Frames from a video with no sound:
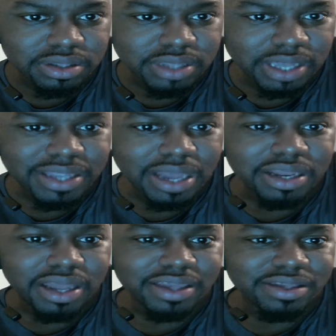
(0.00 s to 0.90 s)
That's kind
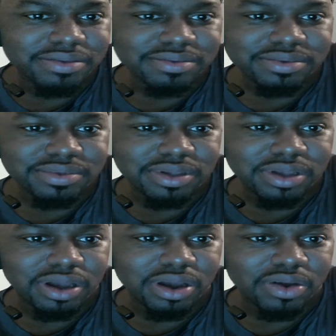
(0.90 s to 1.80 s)
of like
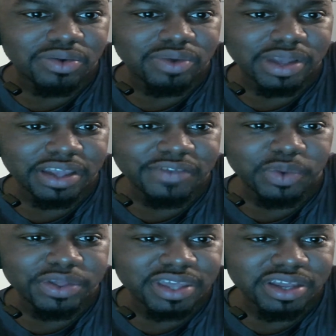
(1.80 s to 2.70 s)

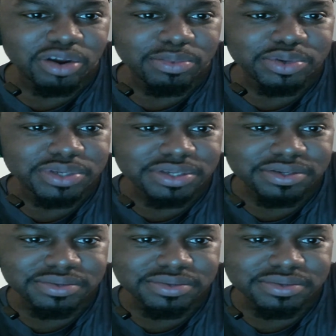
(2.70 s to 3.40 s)
Evil Within almost.